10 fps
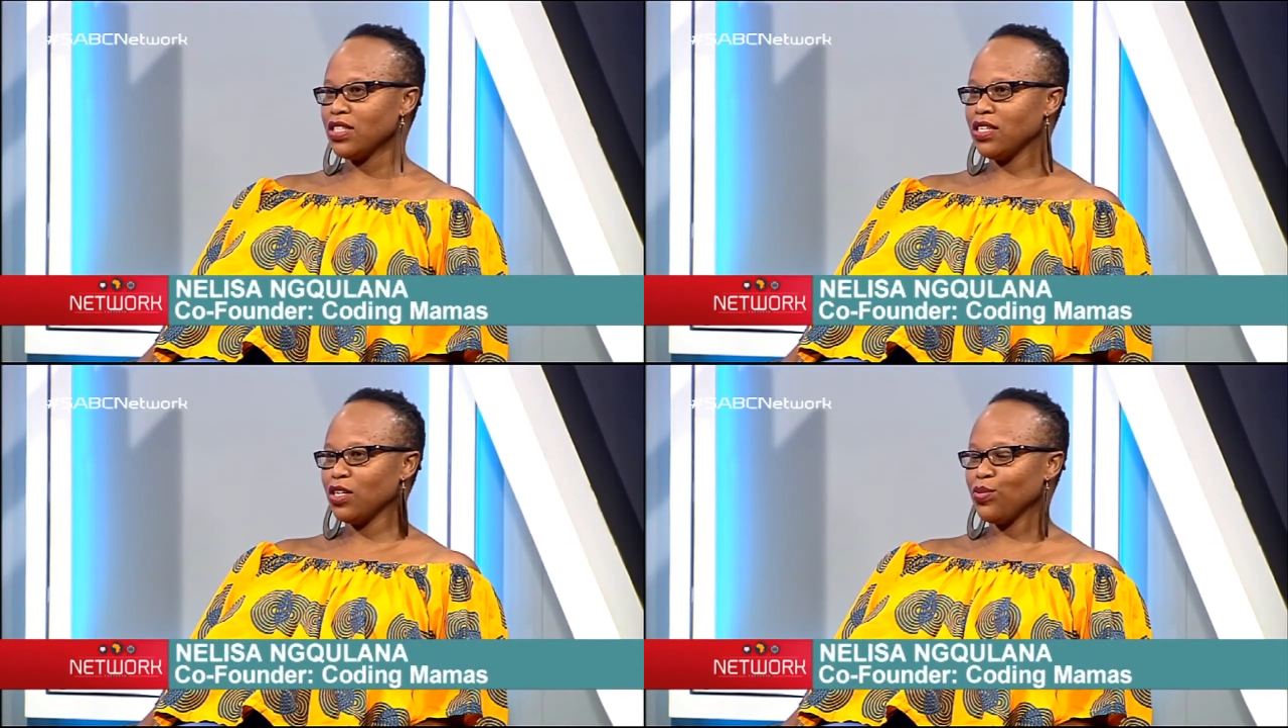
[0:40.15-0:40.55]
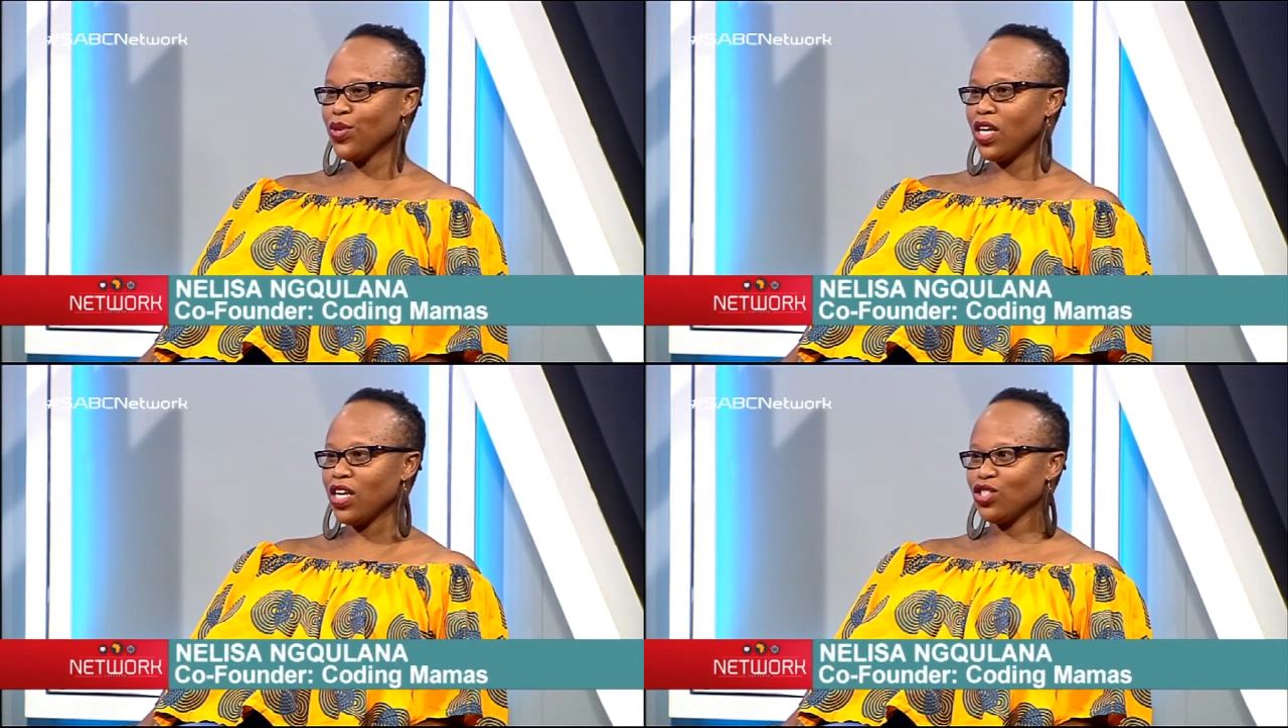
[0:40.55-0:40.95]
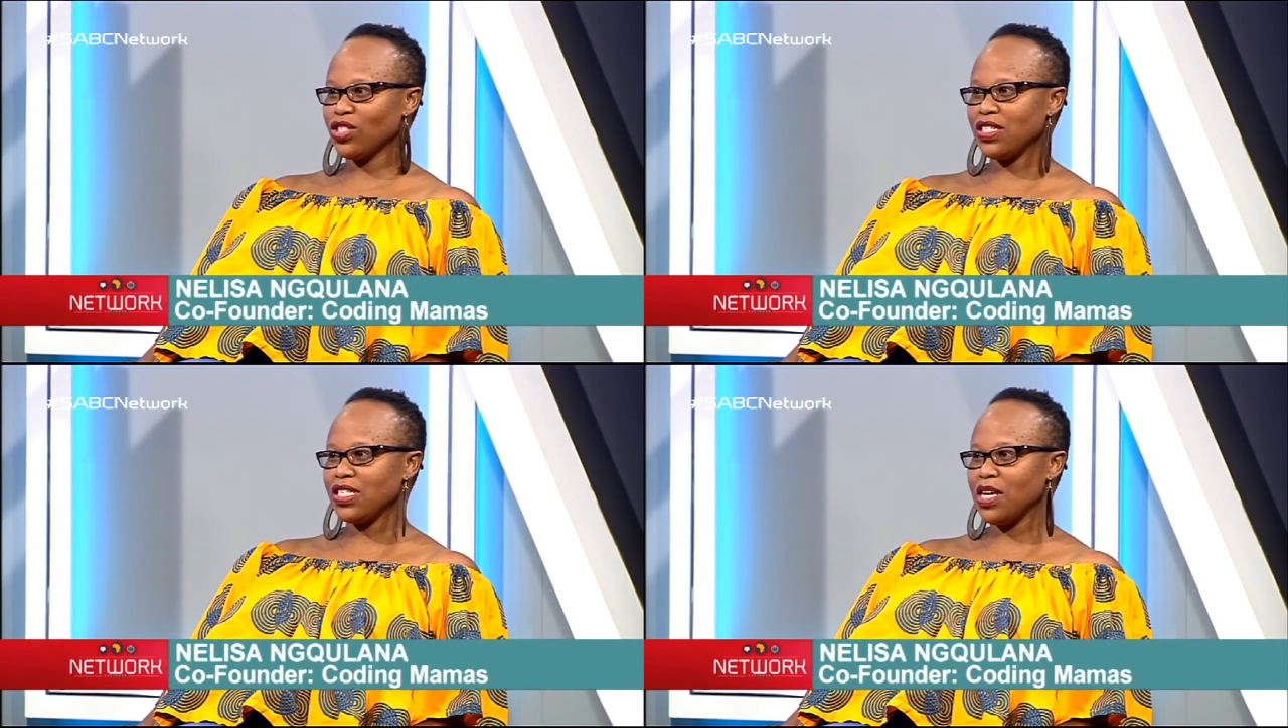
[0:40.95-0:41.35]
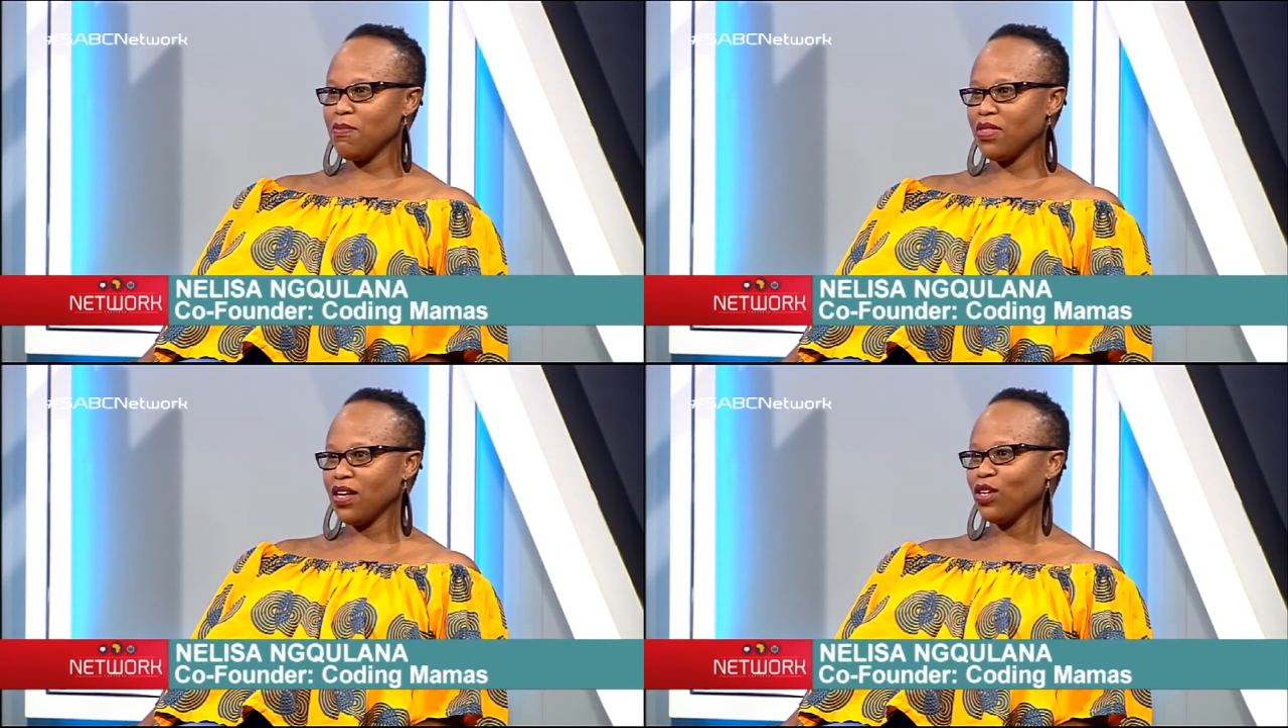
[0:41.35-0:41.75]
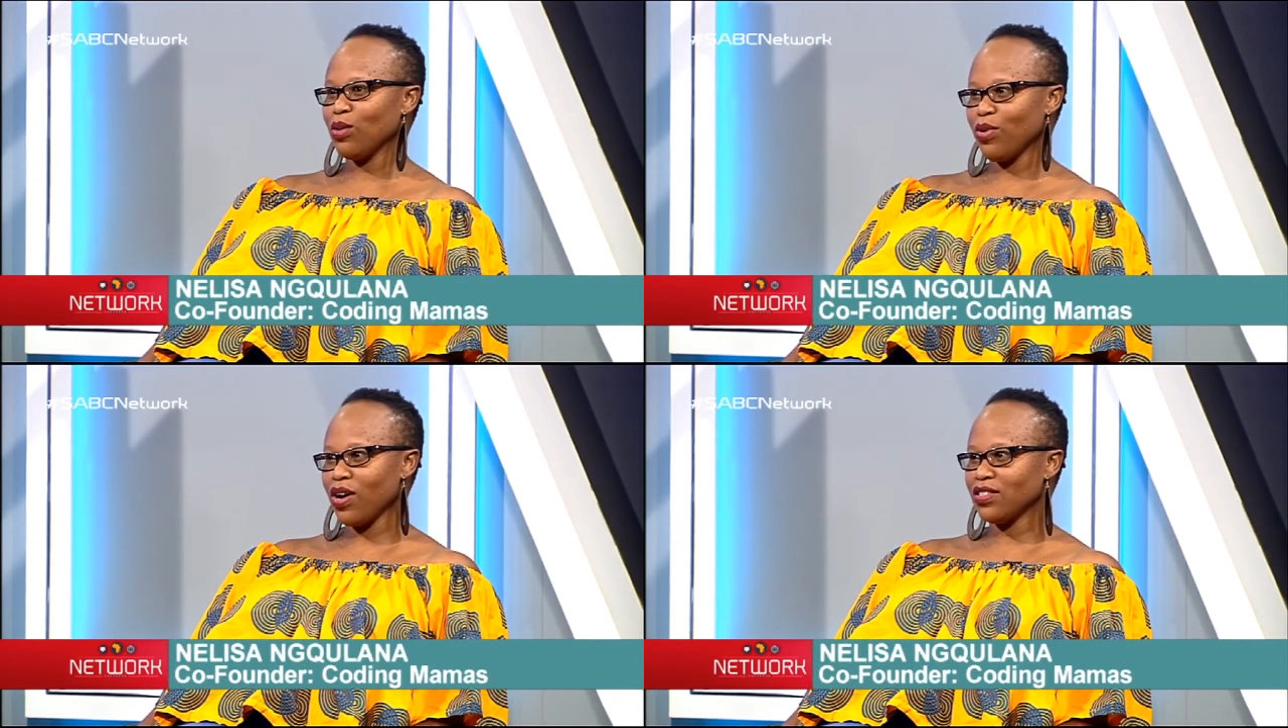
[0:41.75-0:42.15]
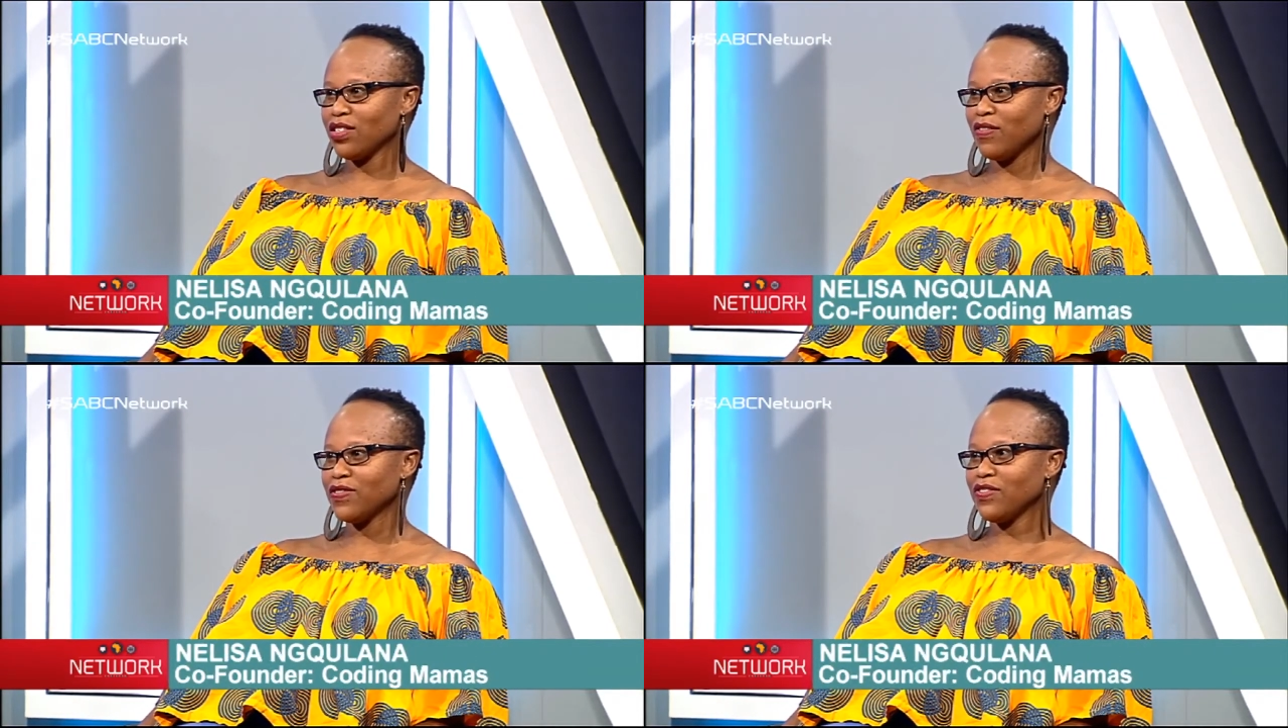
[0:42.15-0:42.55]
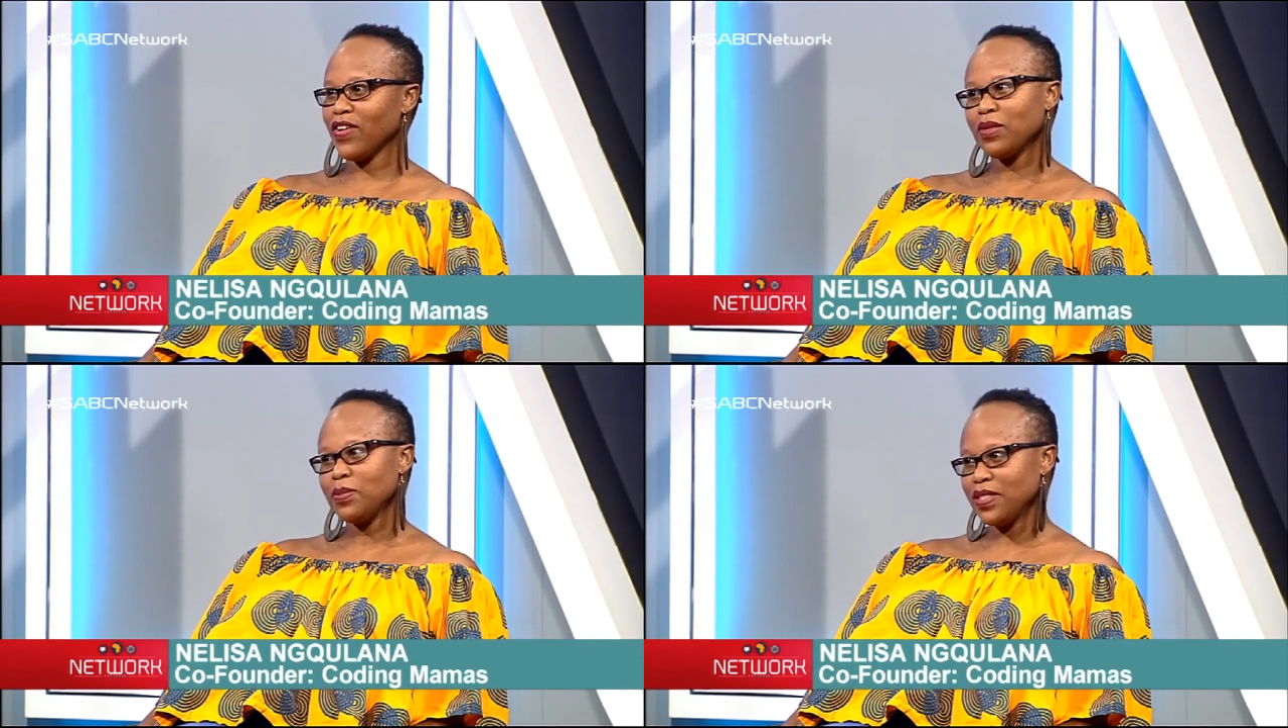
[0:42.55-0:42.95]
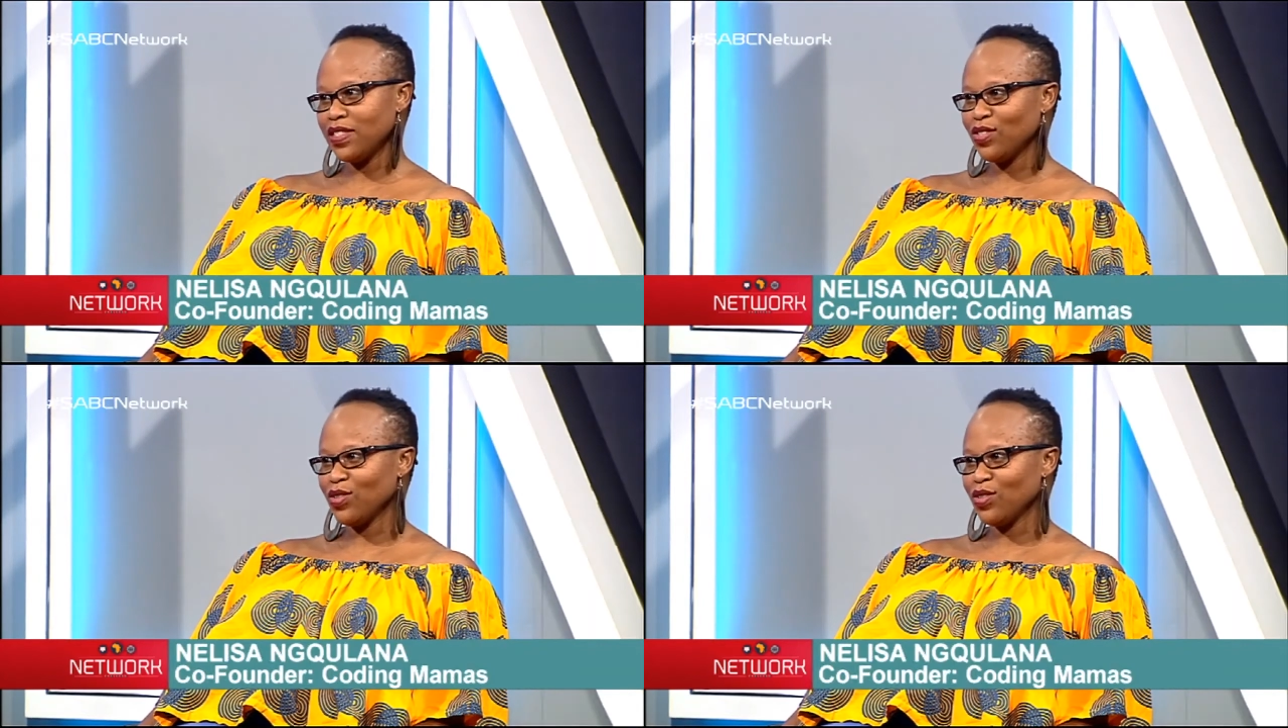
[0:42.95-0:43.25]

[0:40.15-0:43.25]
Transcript: in a communications team that comprised of developers.